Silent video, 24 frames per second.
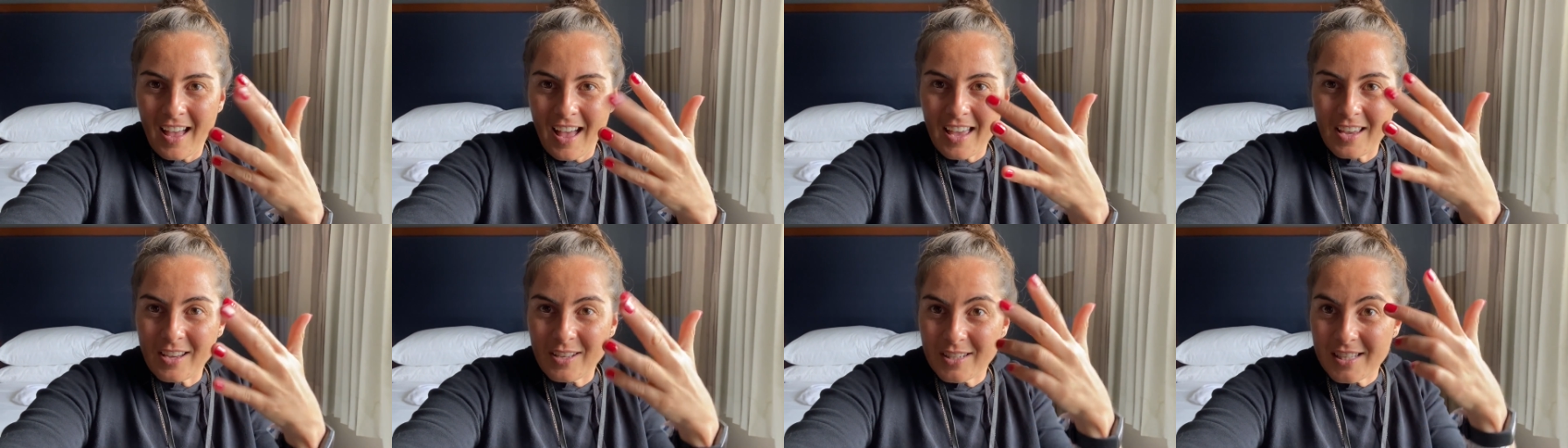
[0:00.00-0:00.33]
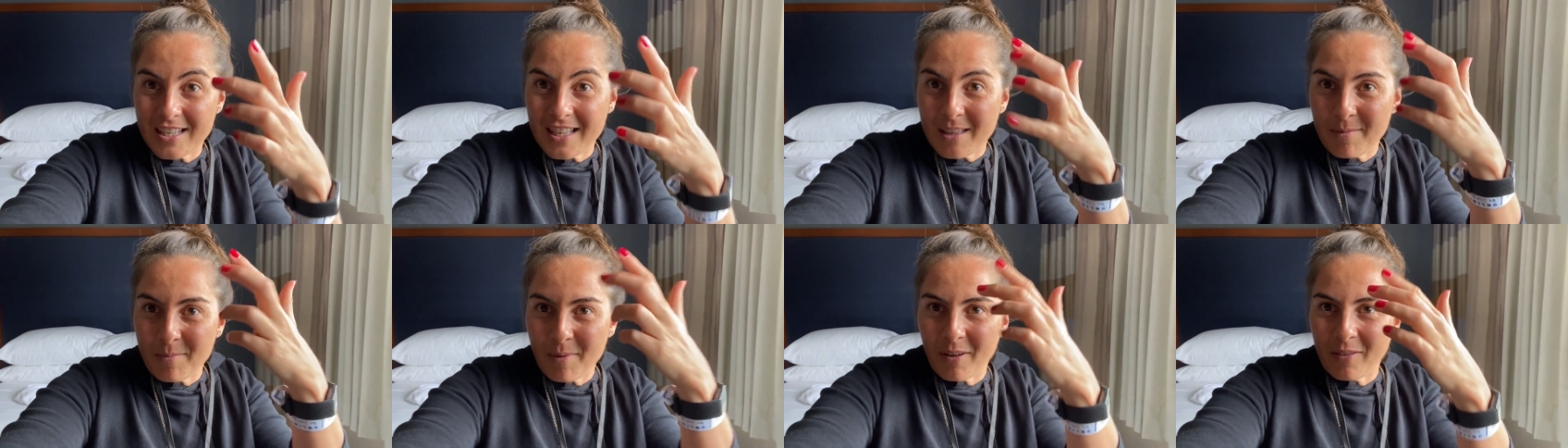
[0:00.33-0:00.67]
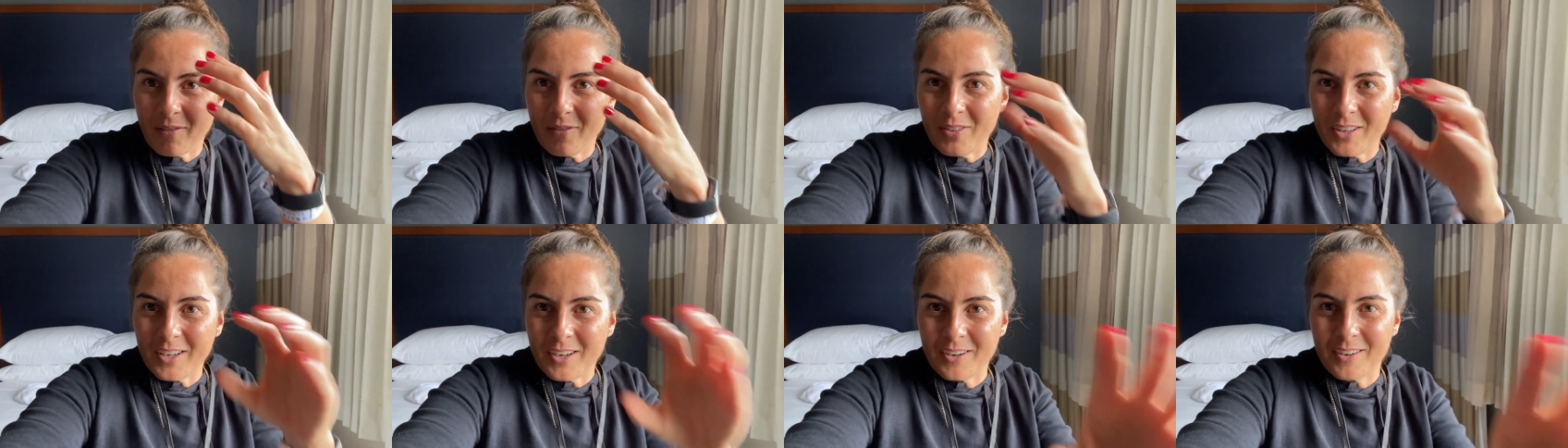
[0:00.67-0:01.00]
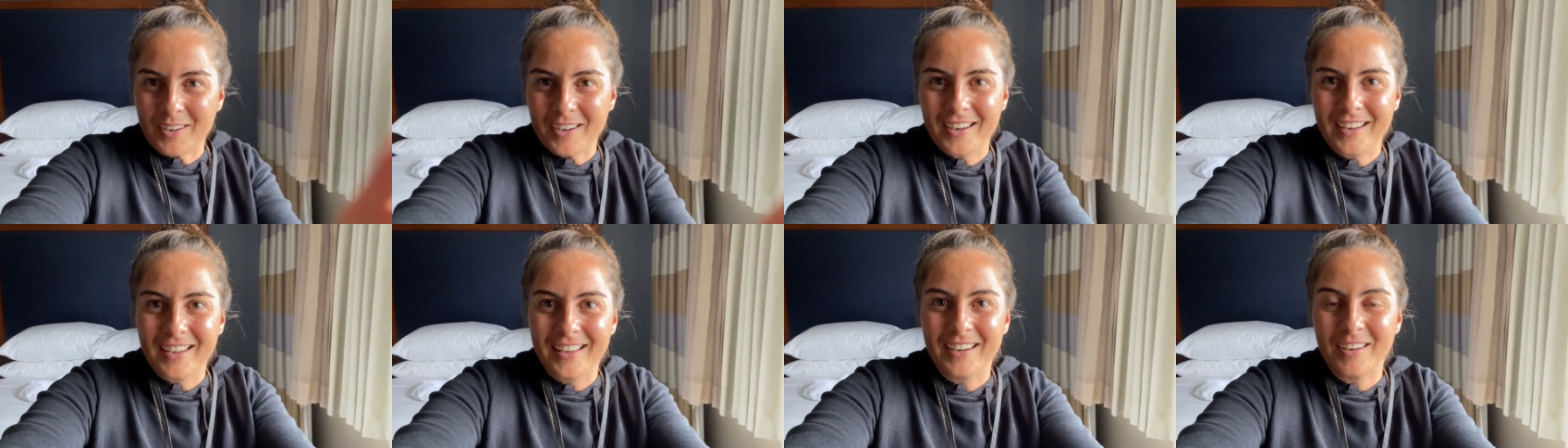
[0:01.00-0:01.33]
I could see them all
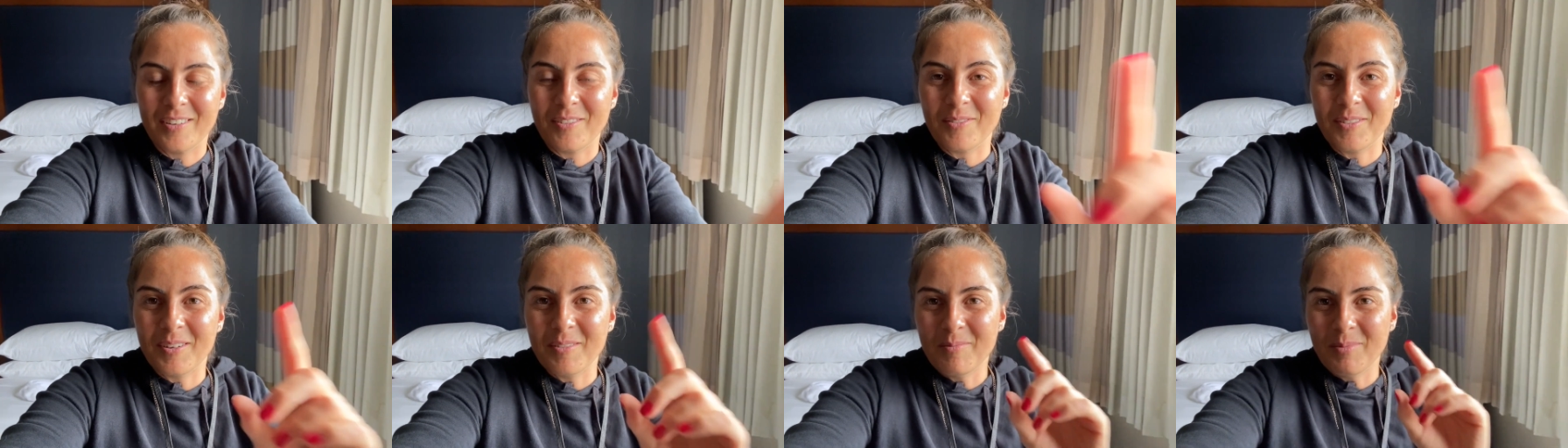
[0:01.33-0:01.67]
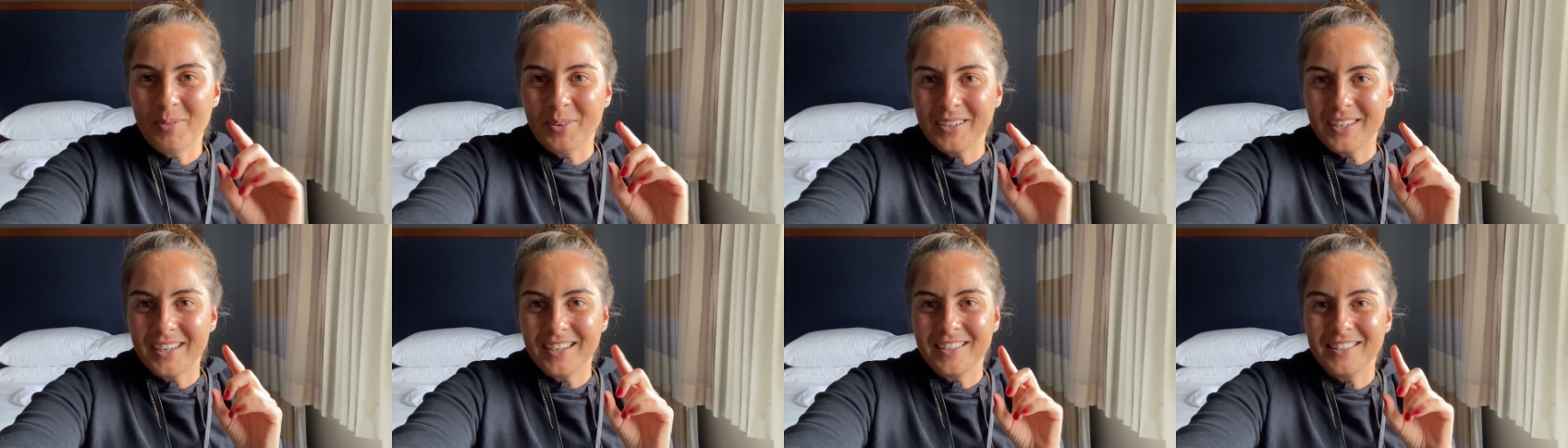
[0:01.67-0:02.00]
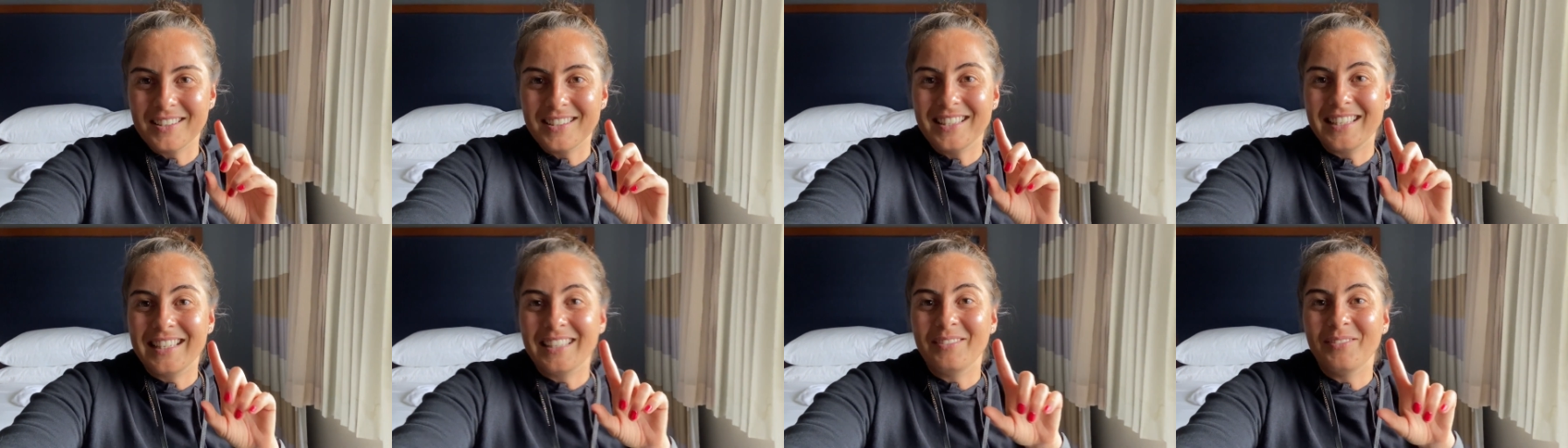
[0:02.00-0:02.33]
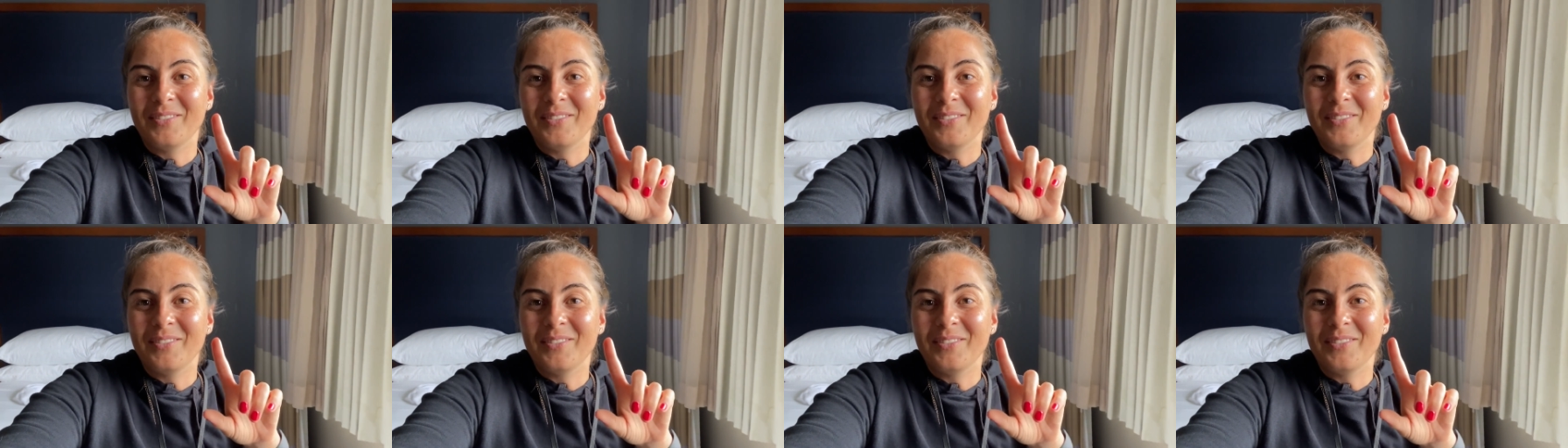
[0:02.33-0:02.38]
flickering, and at one point I could see